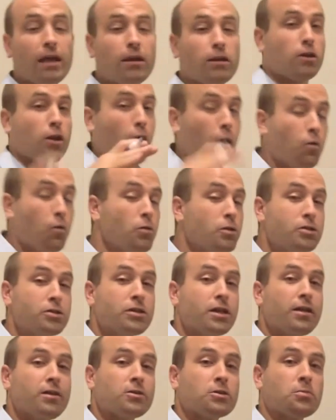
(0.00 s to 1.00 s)
a lower
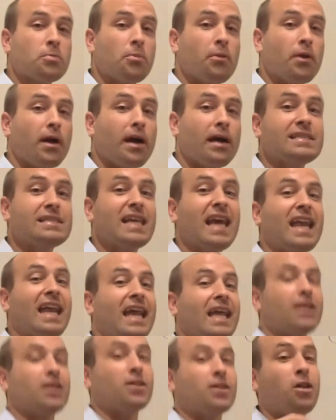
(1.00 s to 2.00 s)
sales price
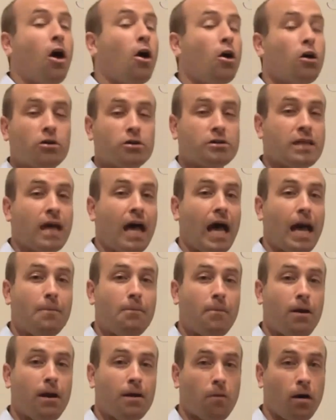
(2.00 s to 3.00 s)
and a longer
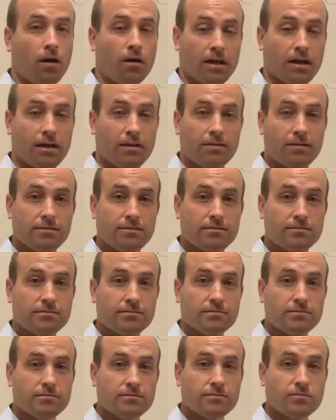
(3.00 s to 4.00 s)
time on market
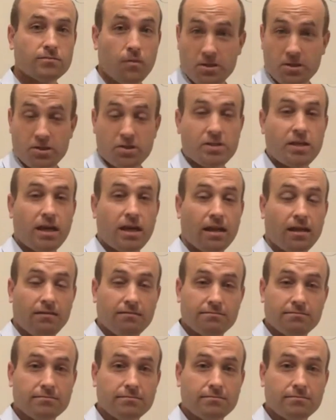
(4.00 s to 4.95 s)
from this study.